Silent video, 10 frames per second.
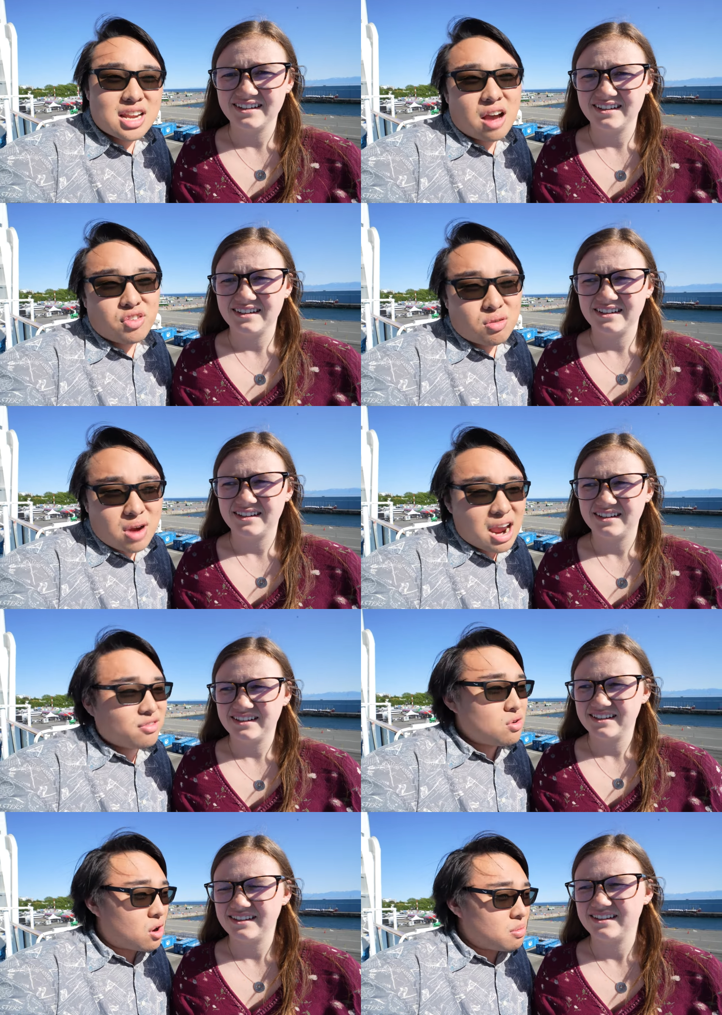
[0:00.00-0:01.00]
Speaker 1: Now, if you
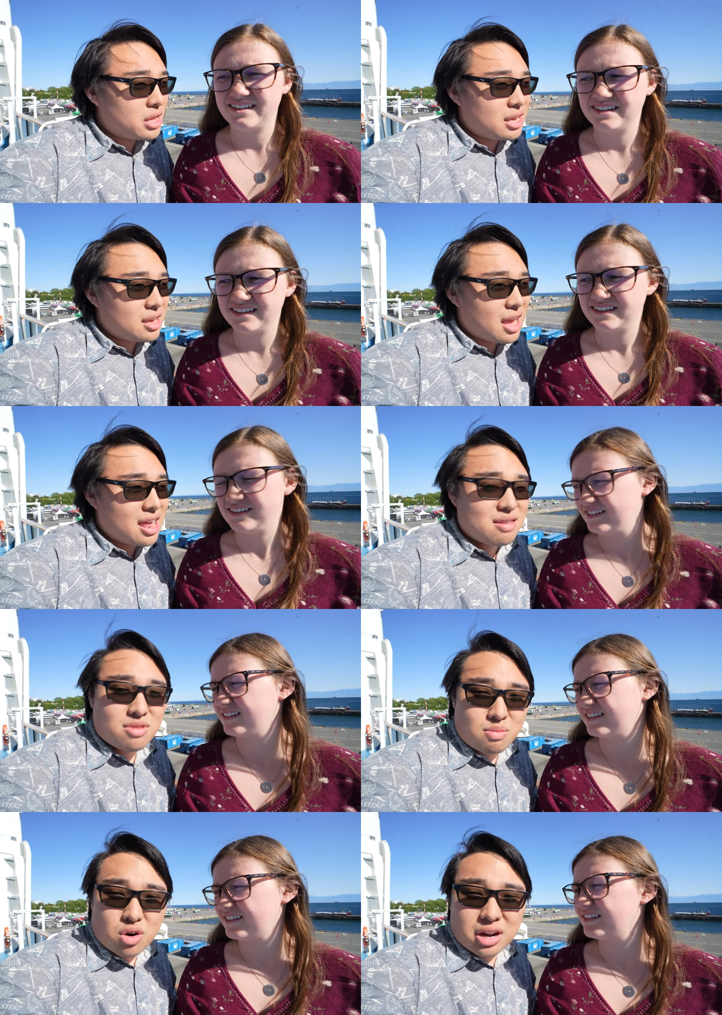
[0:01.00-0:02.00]
arrive normally in
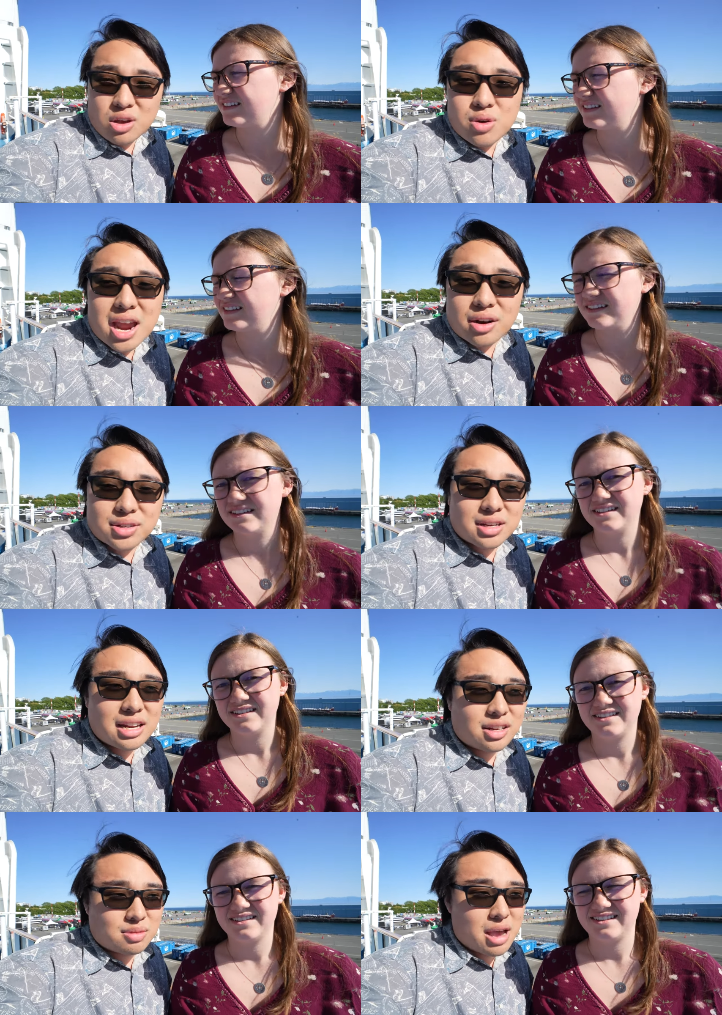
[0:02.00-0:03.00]
the morning, who cares? It
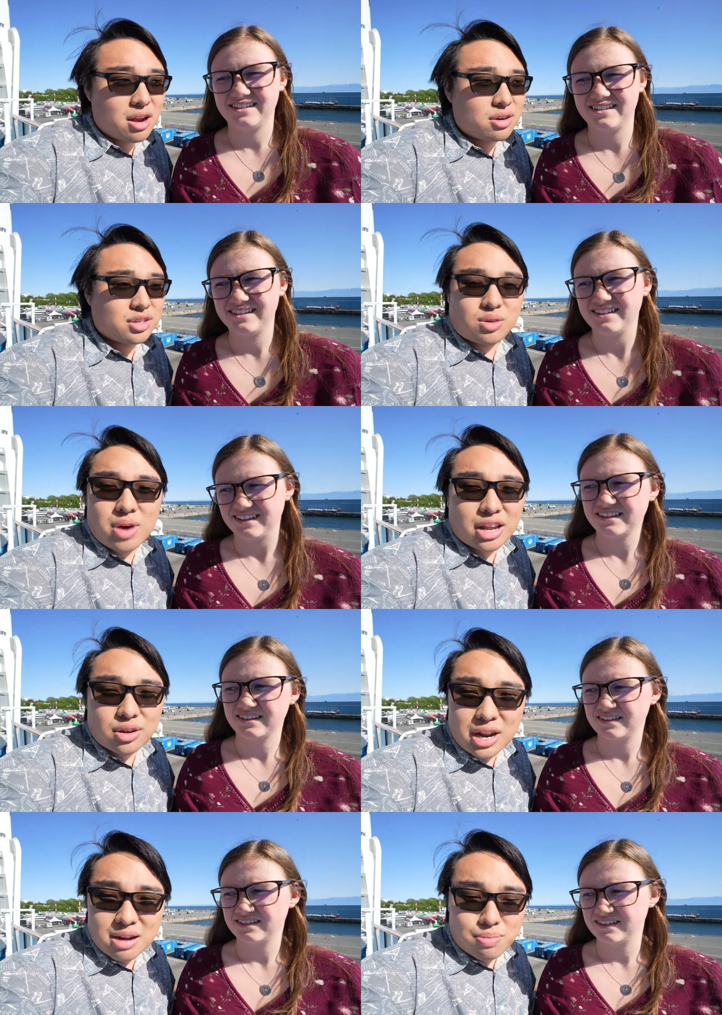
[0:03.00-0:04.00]
doesn't matter, just a
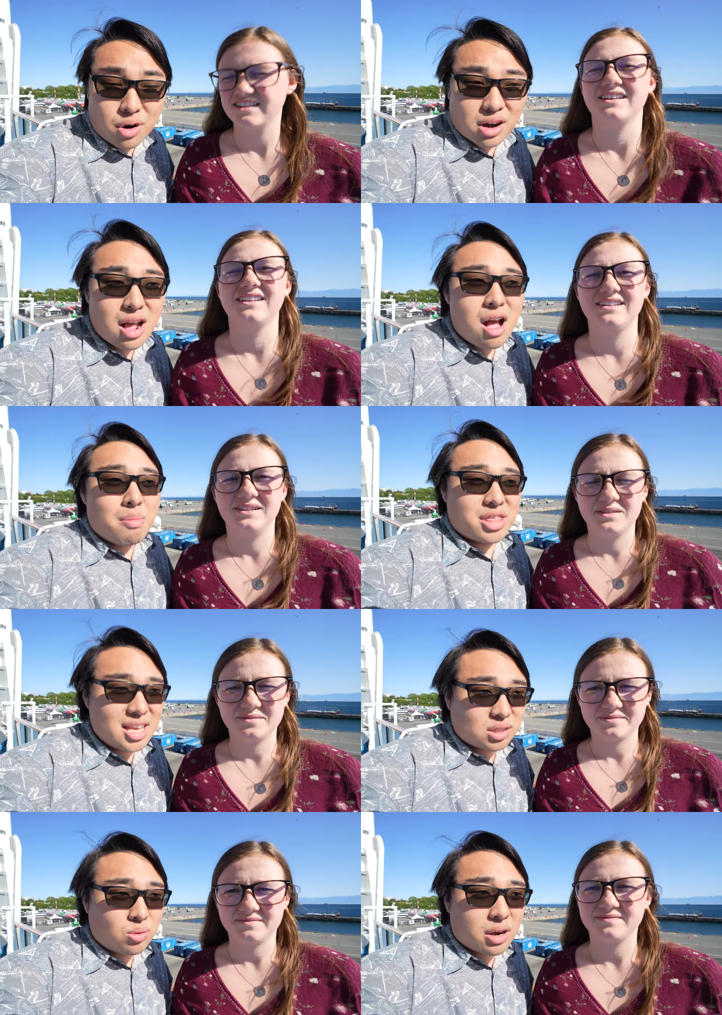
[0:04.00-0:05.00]
regular day in port. But
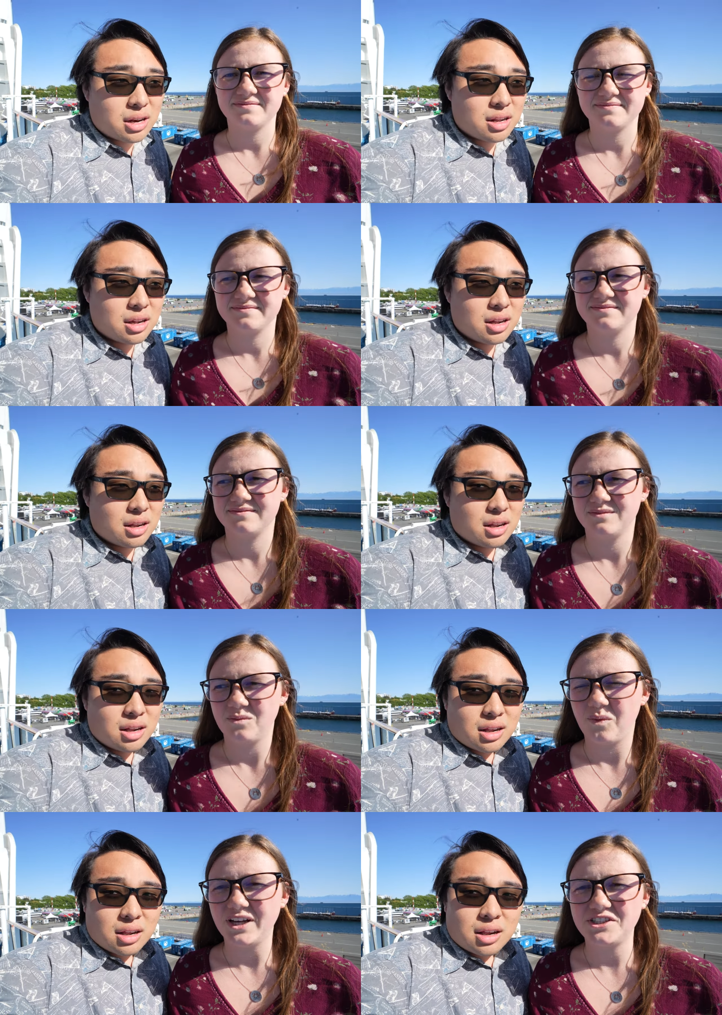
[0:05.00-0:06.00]
this one,
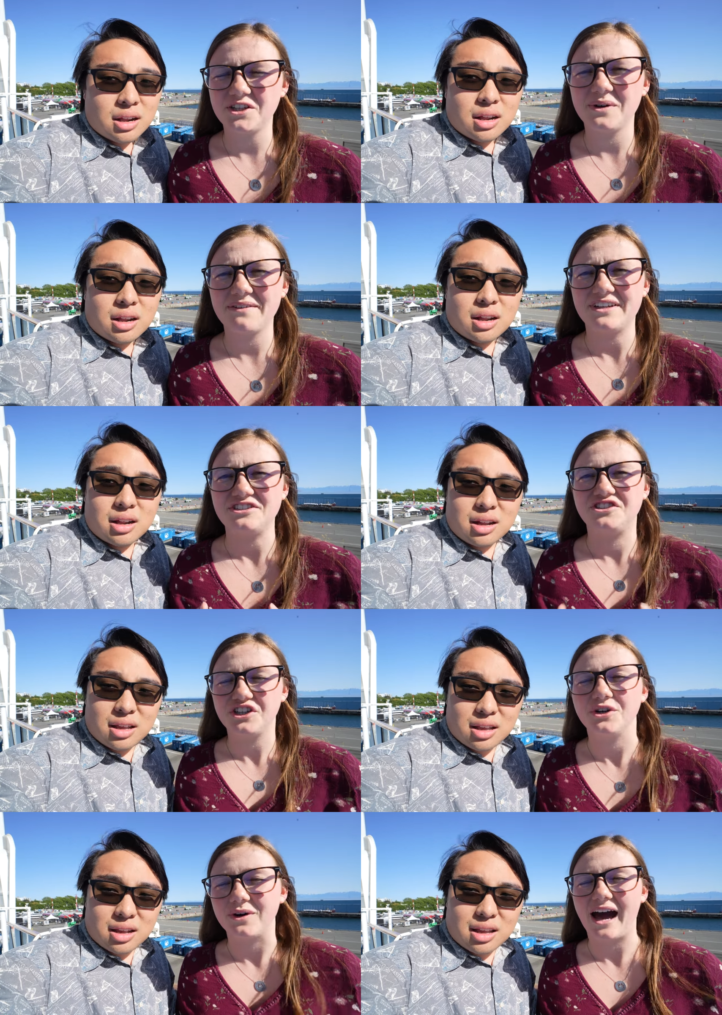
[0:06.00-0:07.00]
what
Speaker 2: do you even
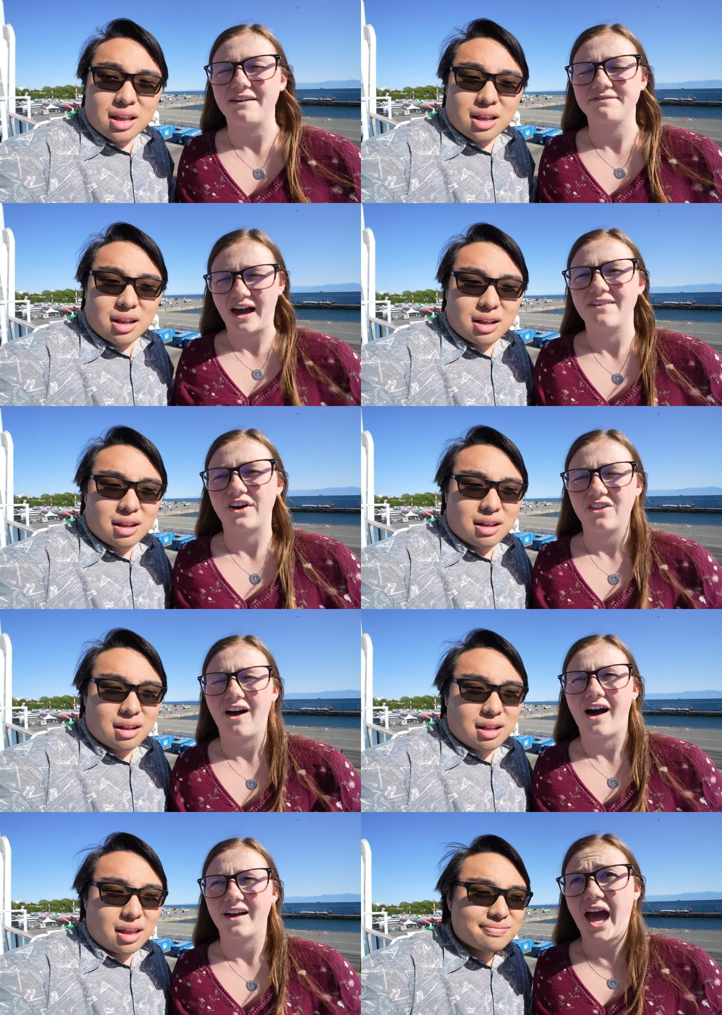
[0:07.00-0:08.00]
do at five
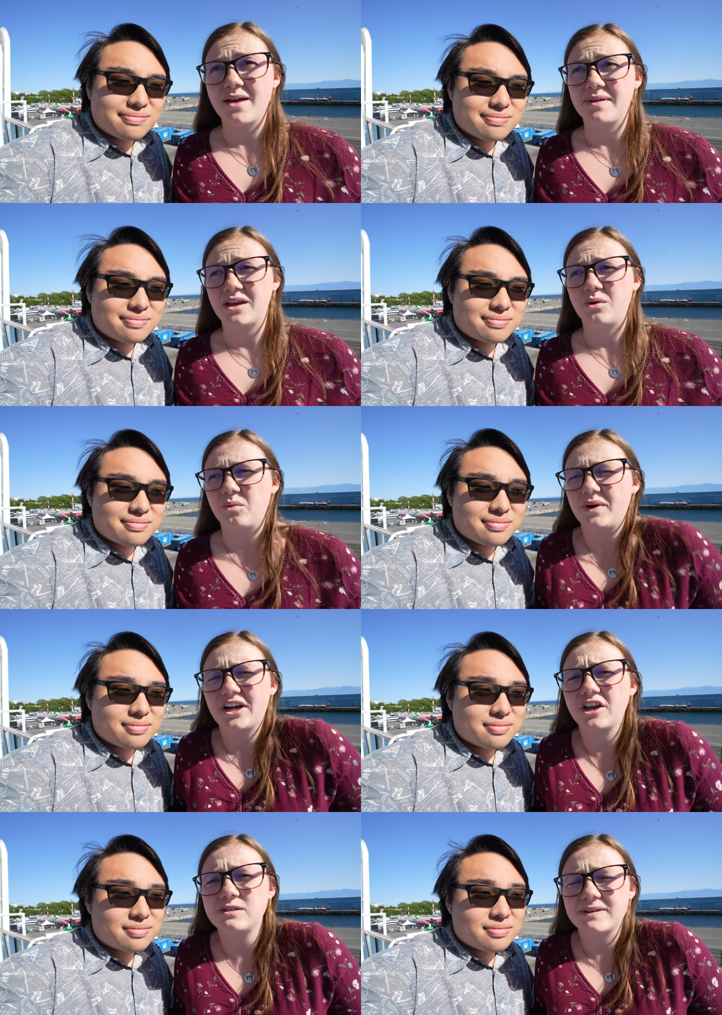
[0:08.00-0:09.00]
o'clock? I mean, when
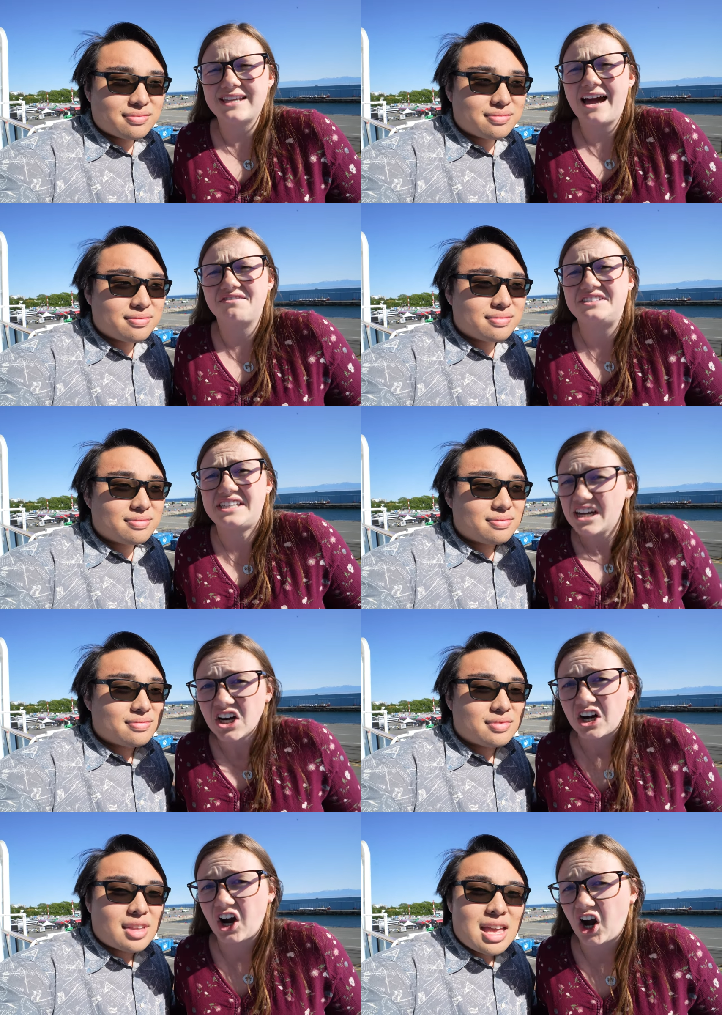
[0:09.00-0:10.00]
are you supposed to have
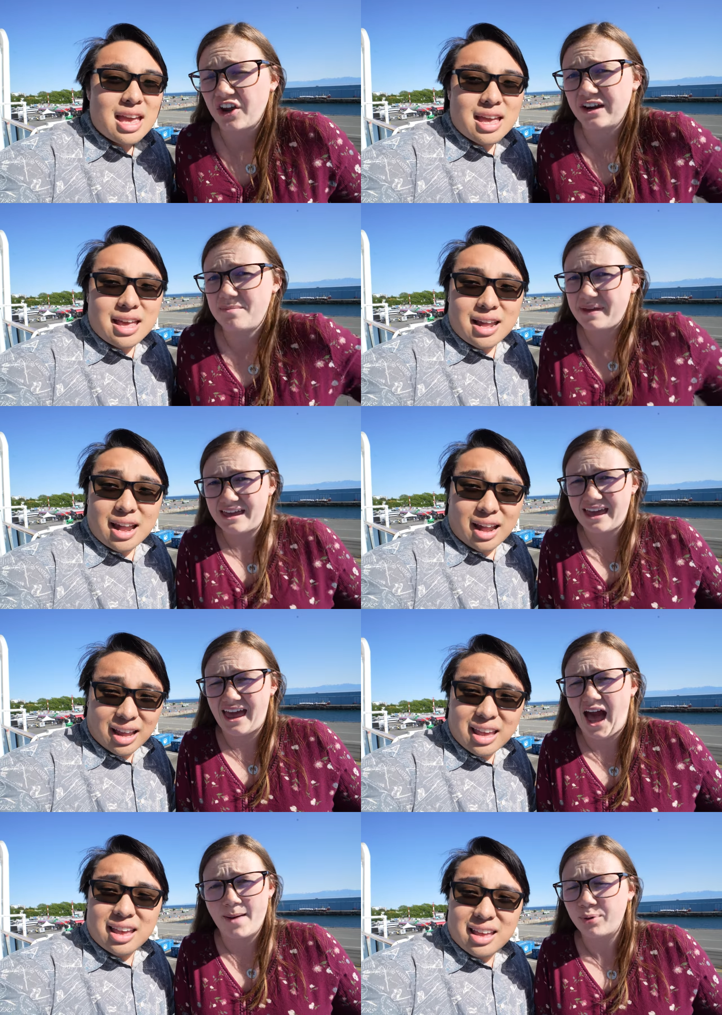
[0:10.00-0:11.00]
dinner? Are you gonna be
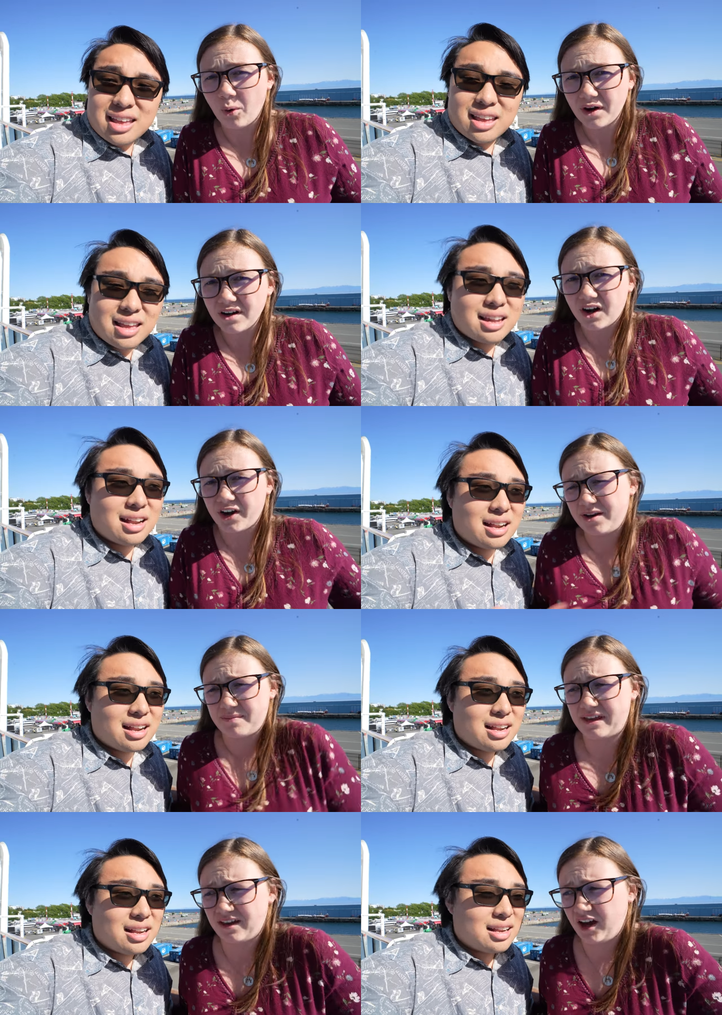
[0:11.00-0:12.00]
at port? Are you gonna be